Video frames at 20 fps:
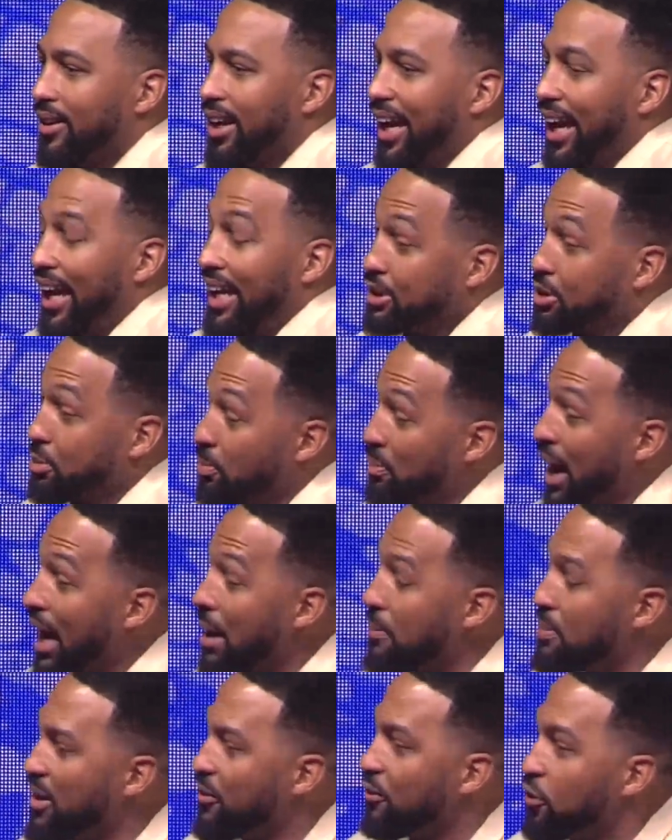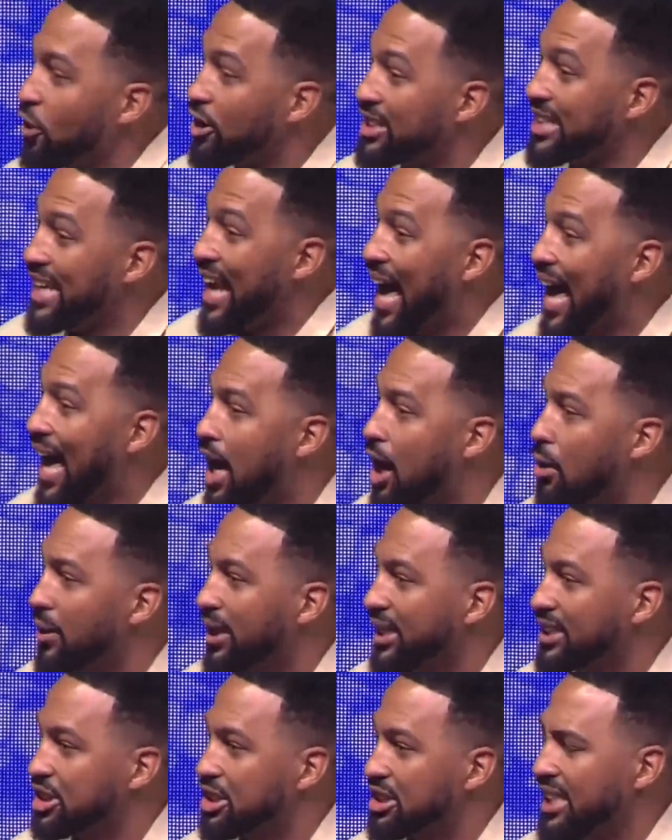is maybe for now
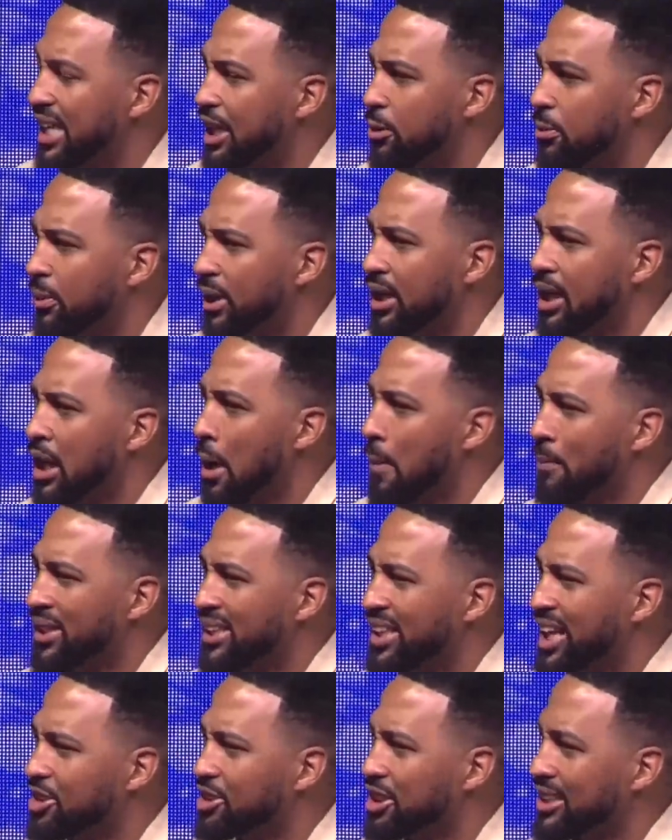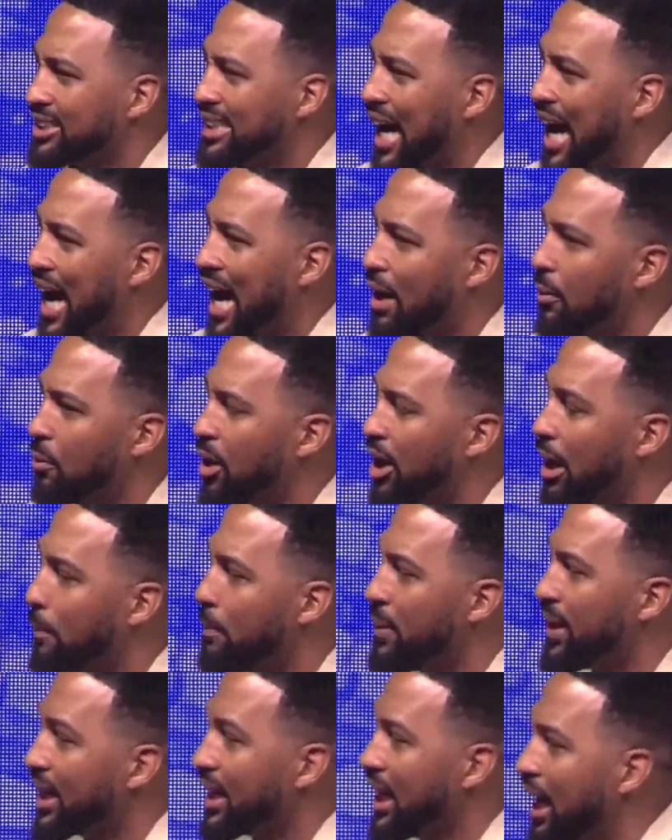in secret, but there's a time where it
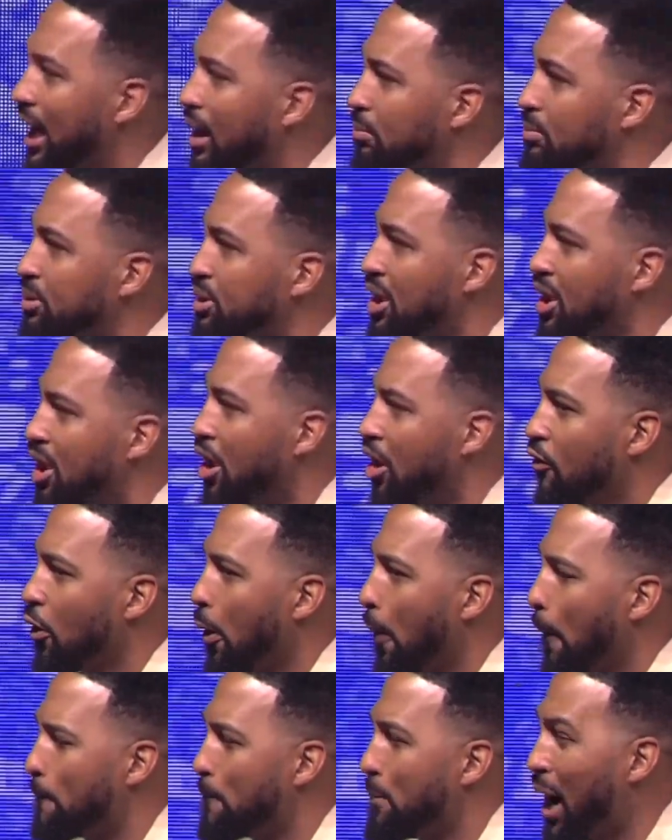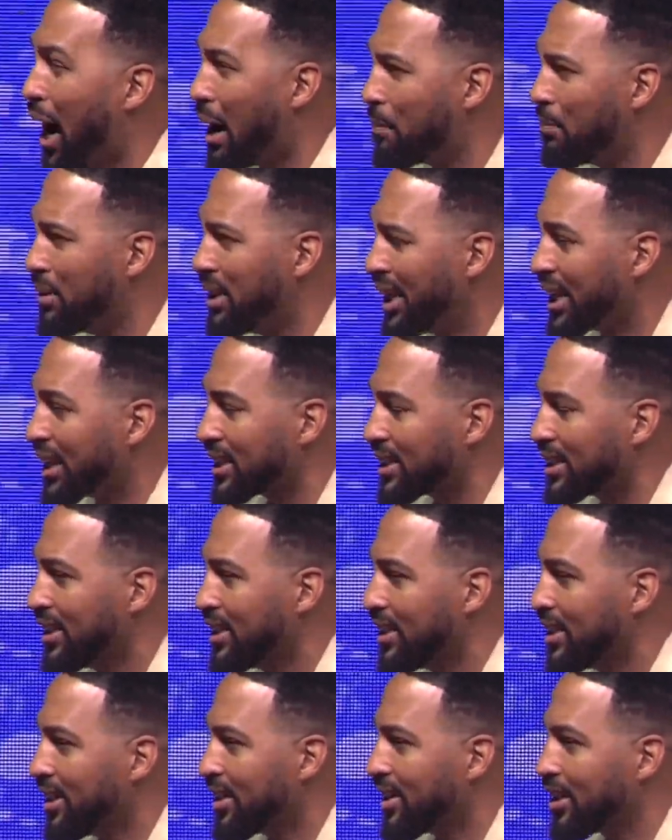becomes for public
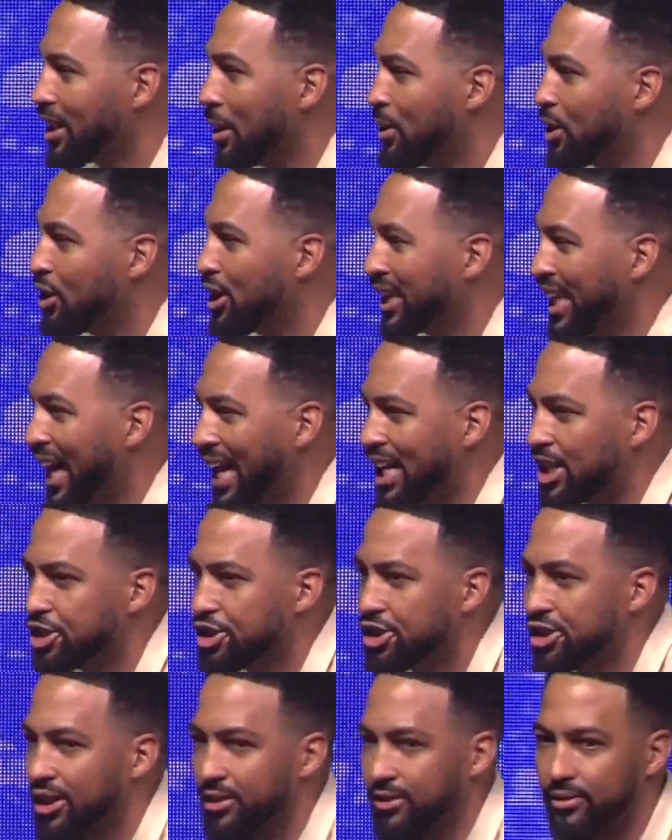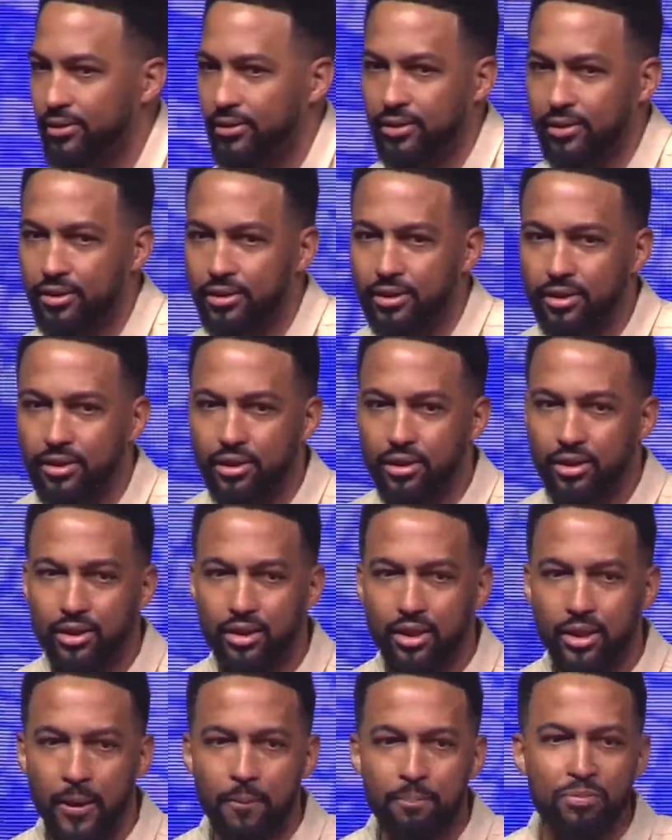communication. Amen.
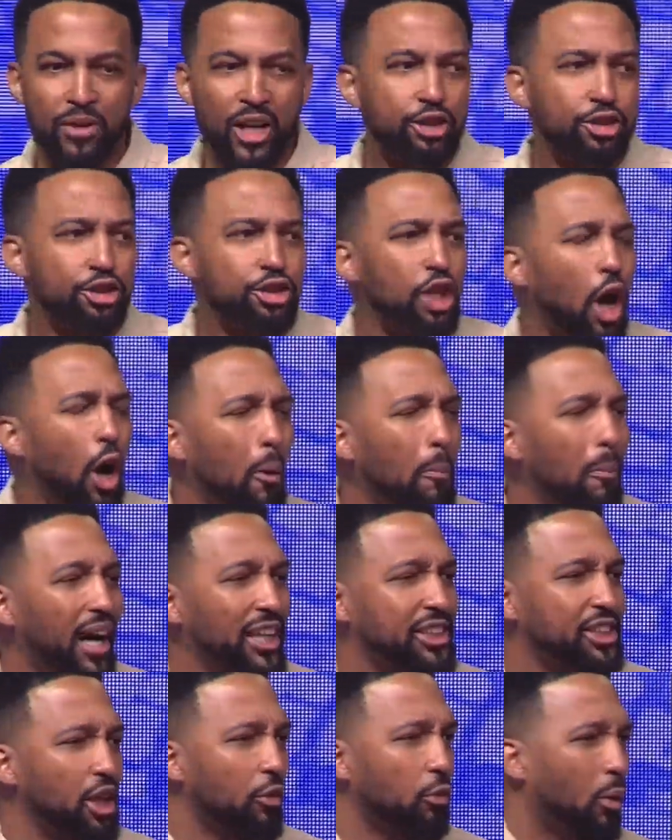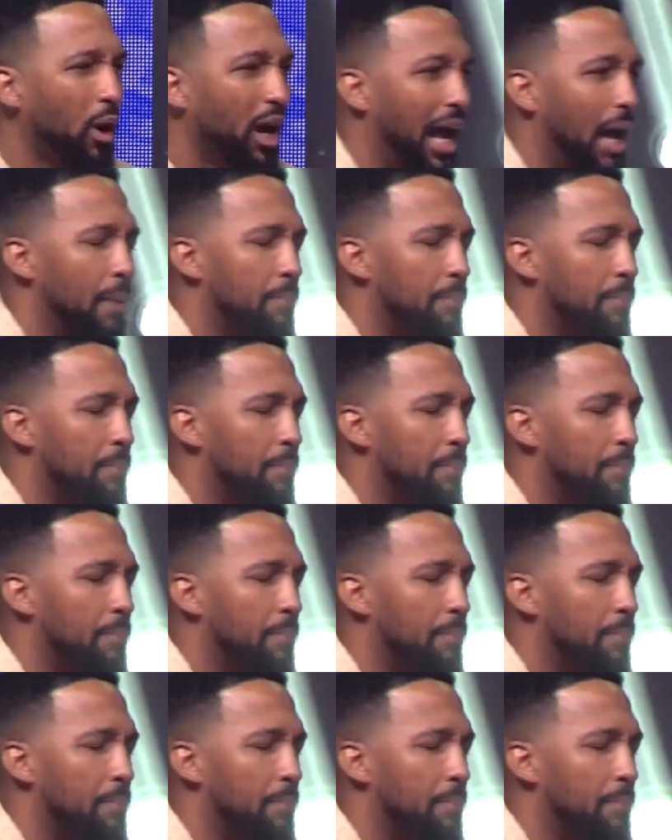So much of what I